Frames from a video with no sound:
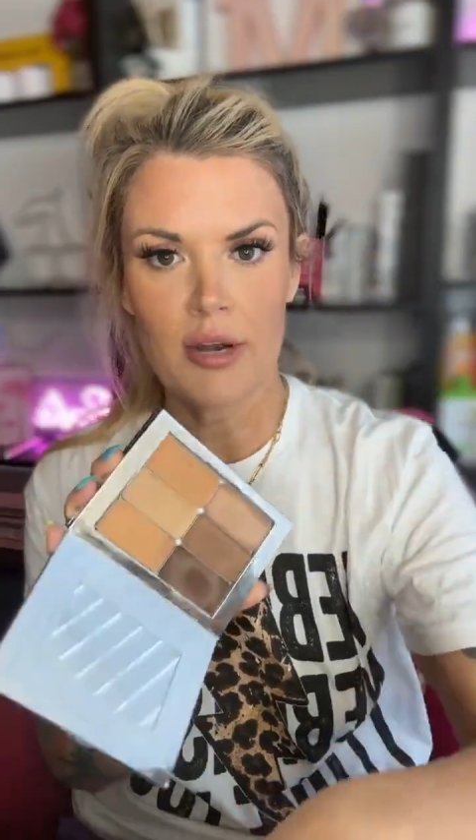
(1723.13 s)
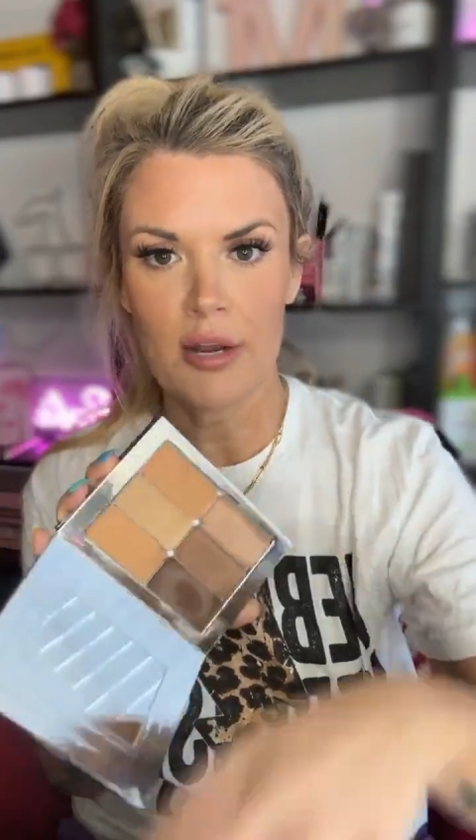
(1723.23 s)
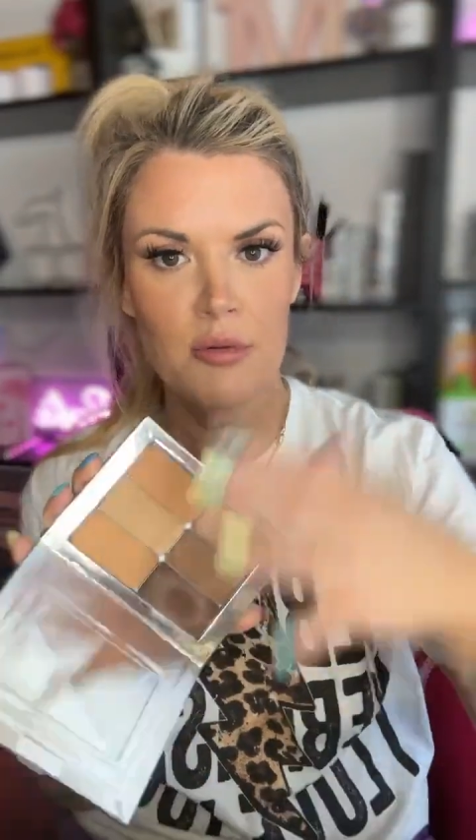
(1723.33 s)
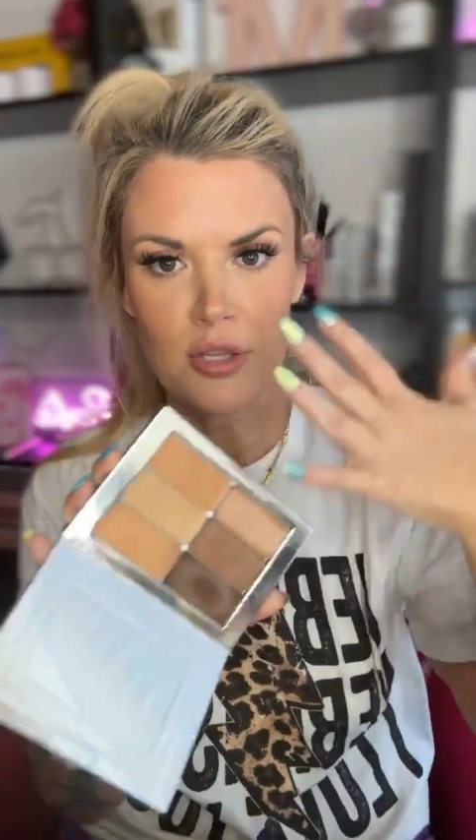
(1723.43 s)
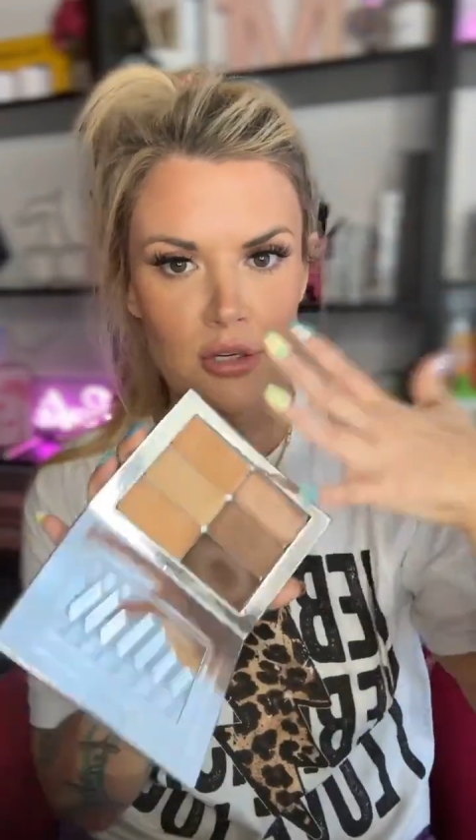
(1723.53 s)

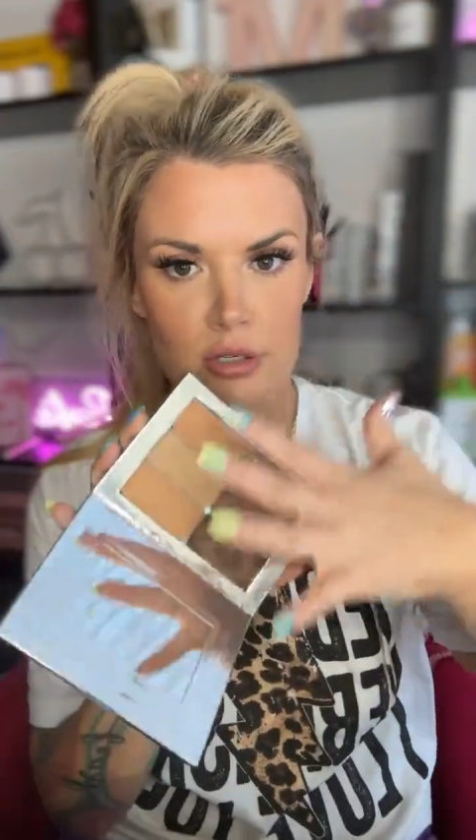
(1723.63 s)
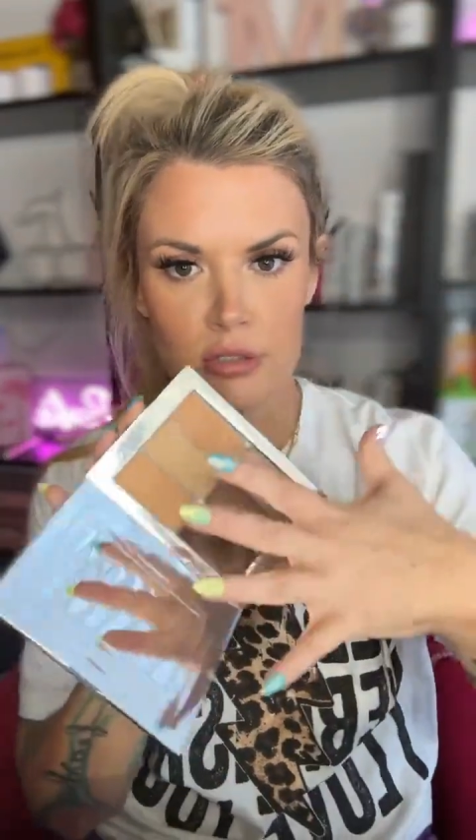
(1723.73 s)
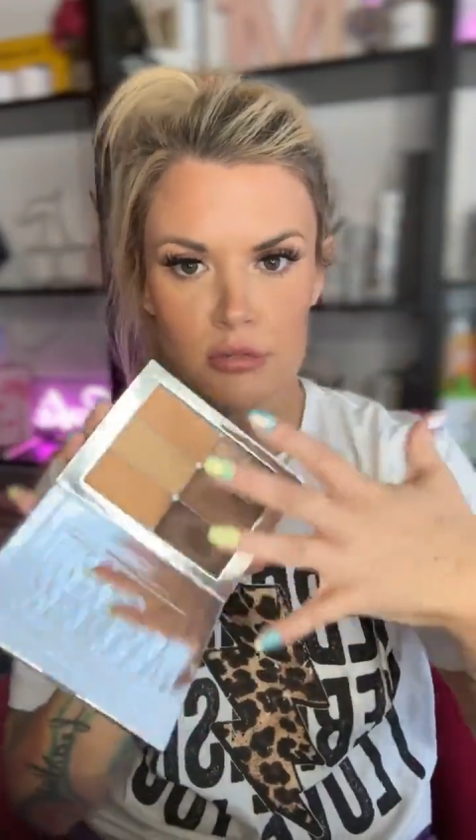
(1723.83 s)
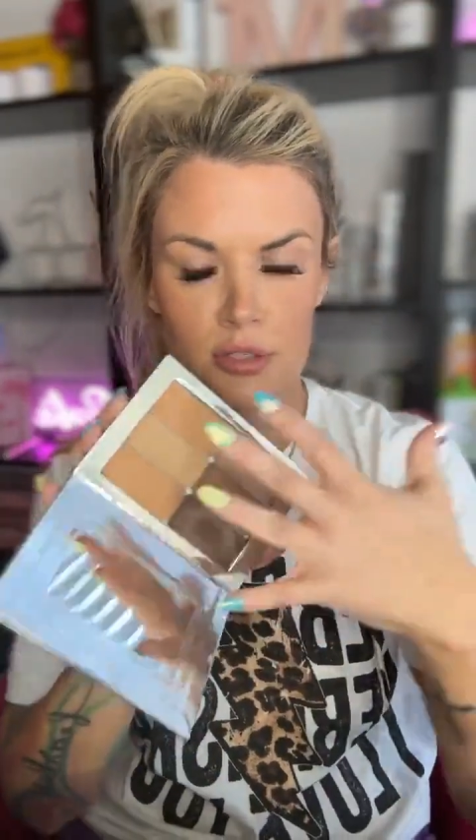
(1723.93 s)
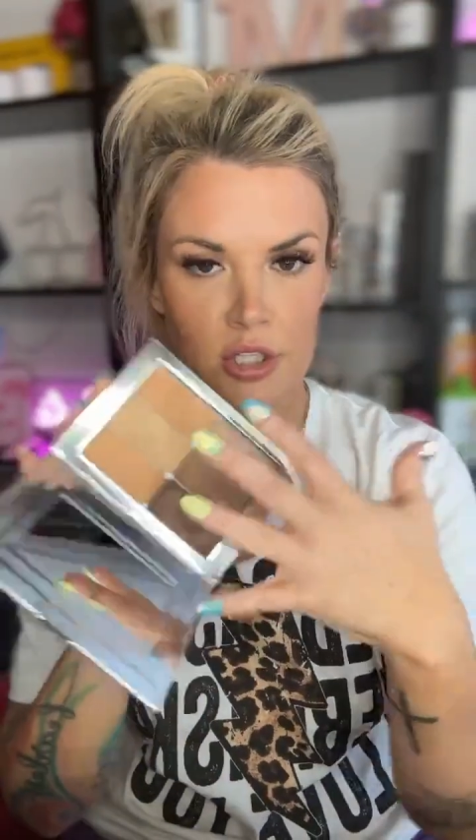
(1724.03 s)
right, with
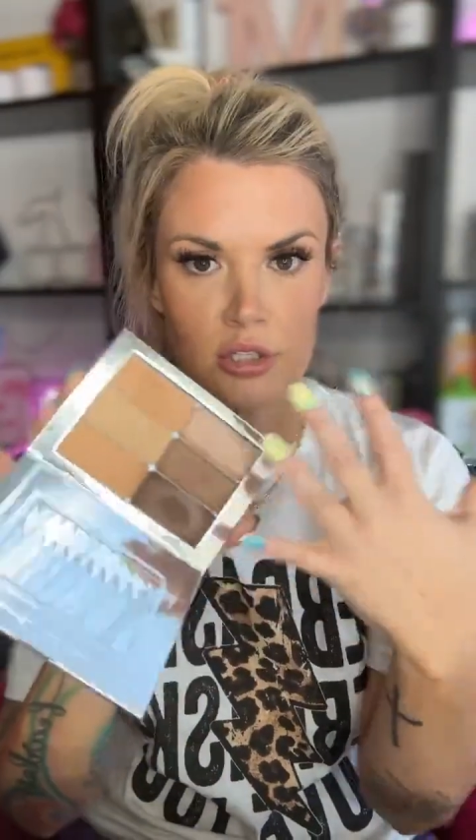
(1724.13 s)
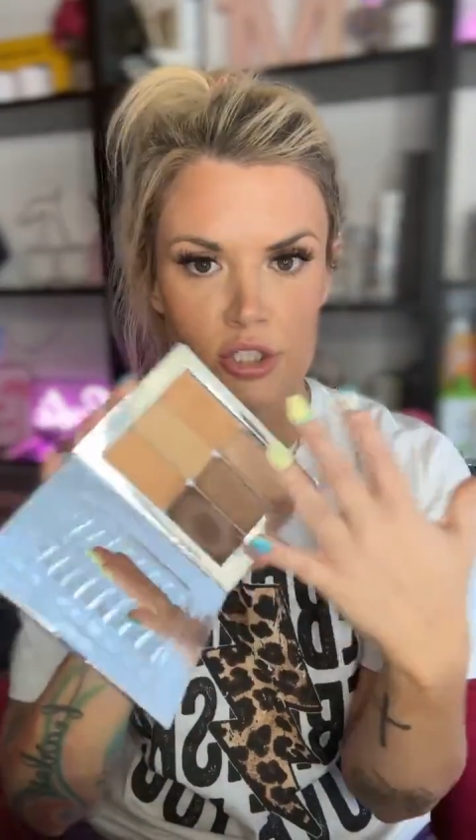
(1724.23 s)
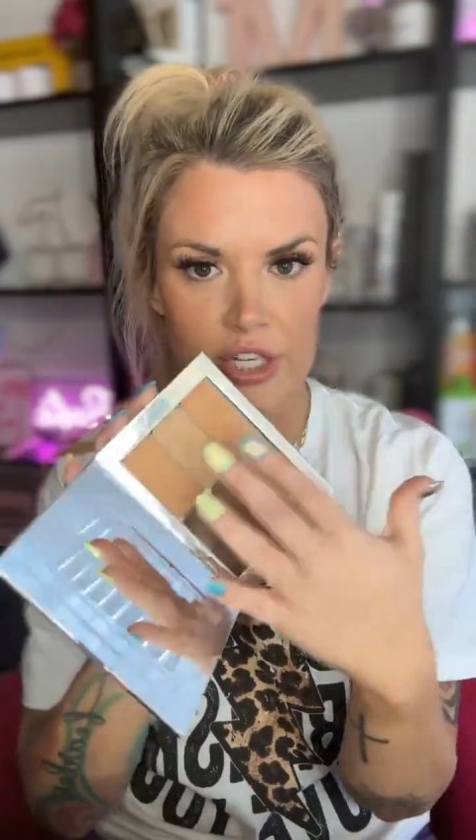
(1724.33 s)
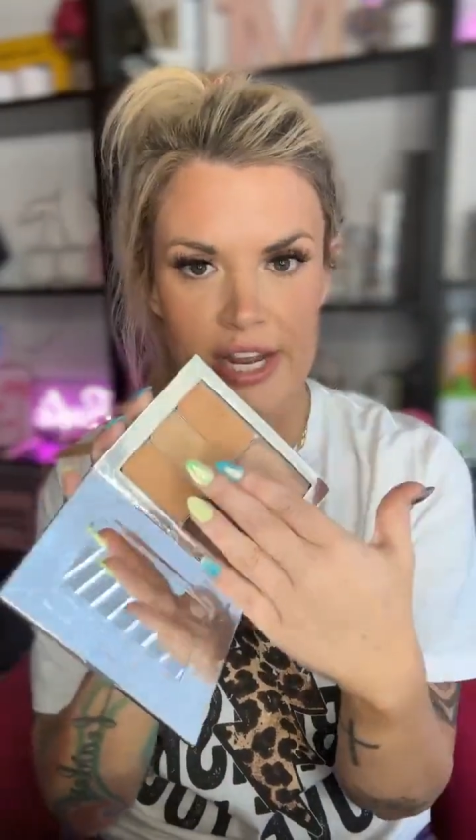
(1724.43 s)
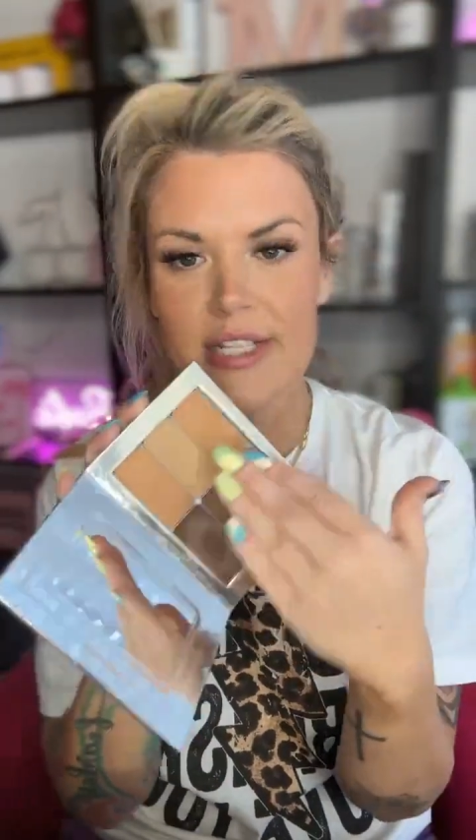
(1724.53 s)

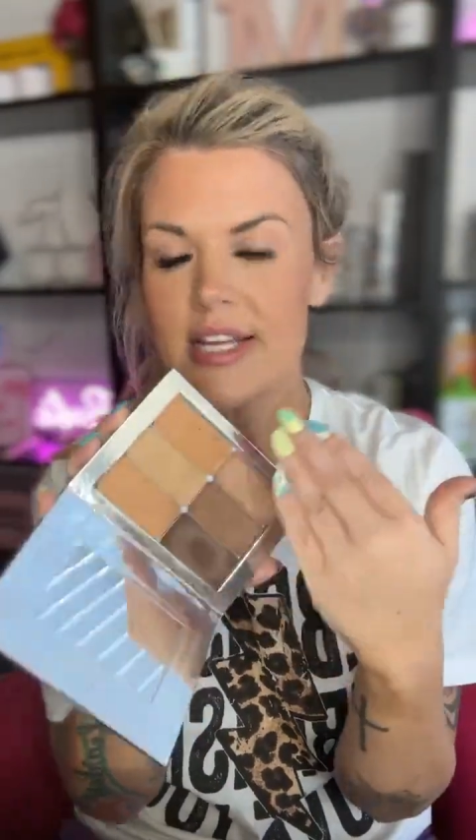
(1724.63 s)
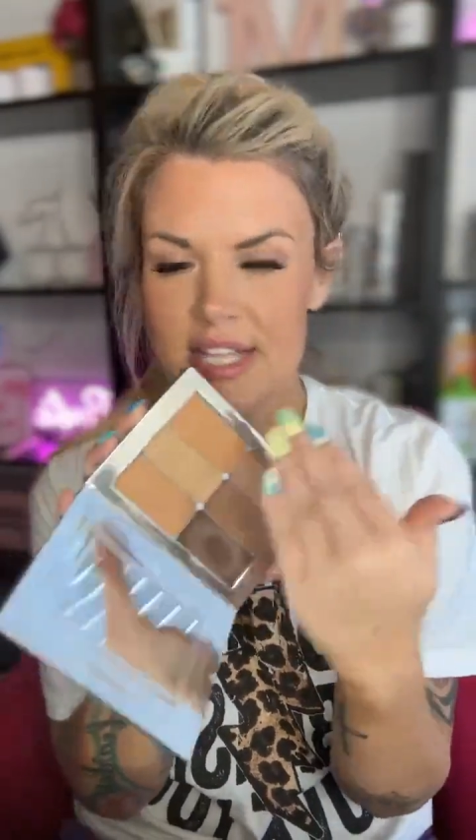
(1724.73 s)
your shades.